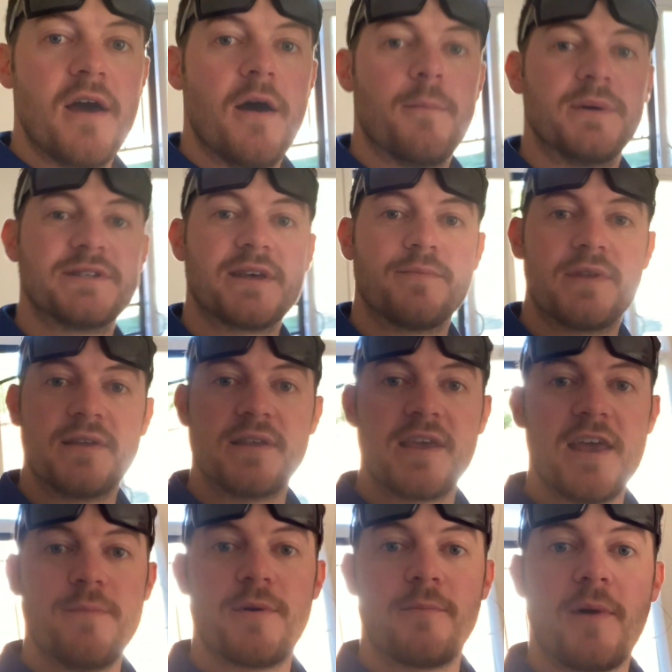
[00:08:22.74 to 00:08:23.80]
But something to
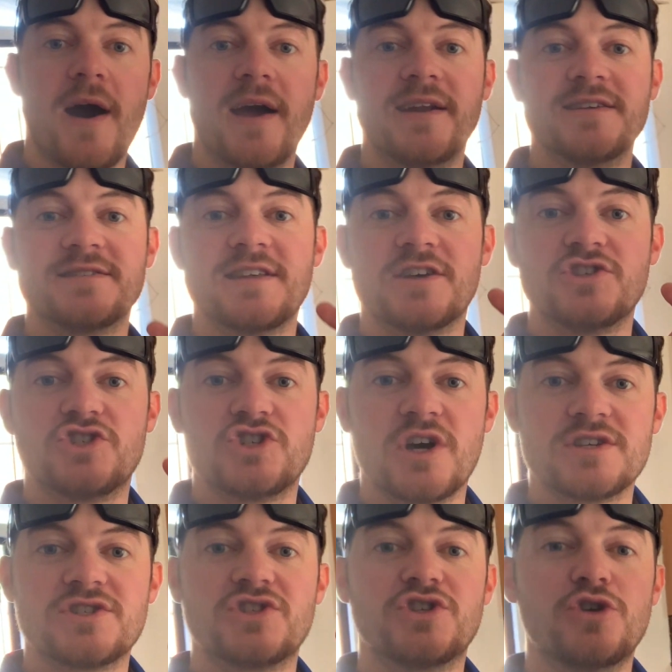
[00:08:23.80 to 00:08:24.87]
keep in mind is that
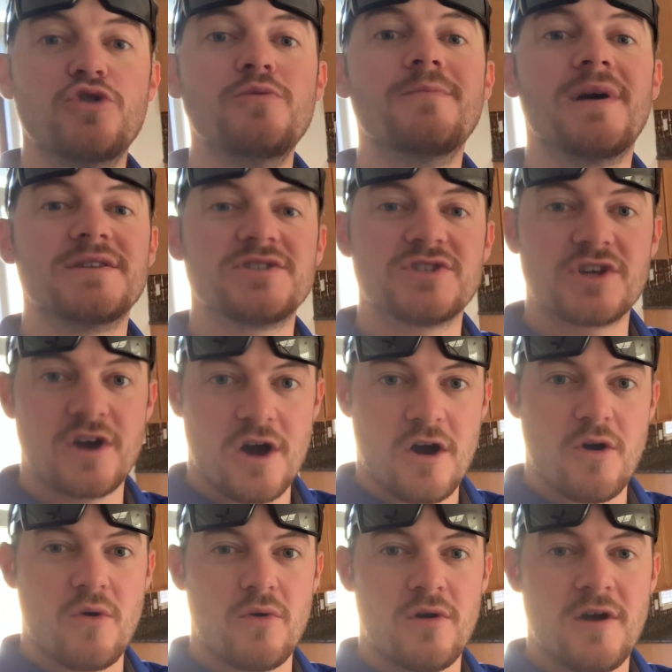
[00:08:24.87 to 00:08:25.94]
just 2 months
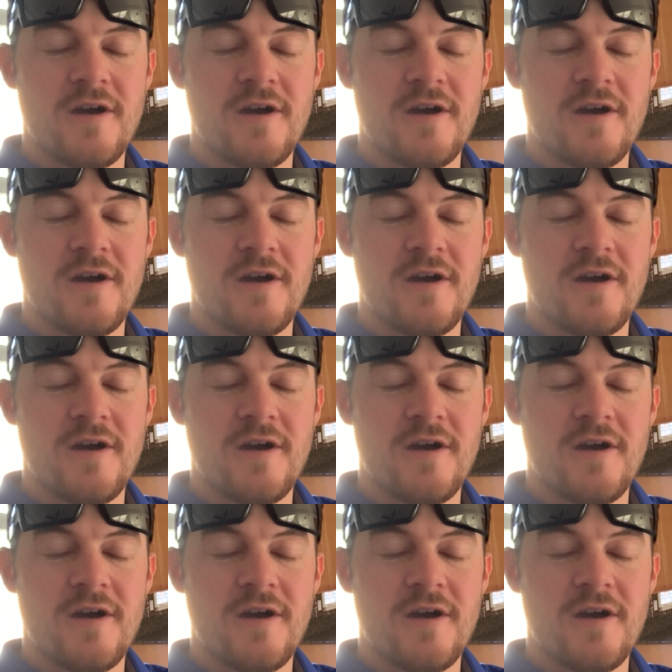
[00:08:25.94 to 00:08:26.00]
ago,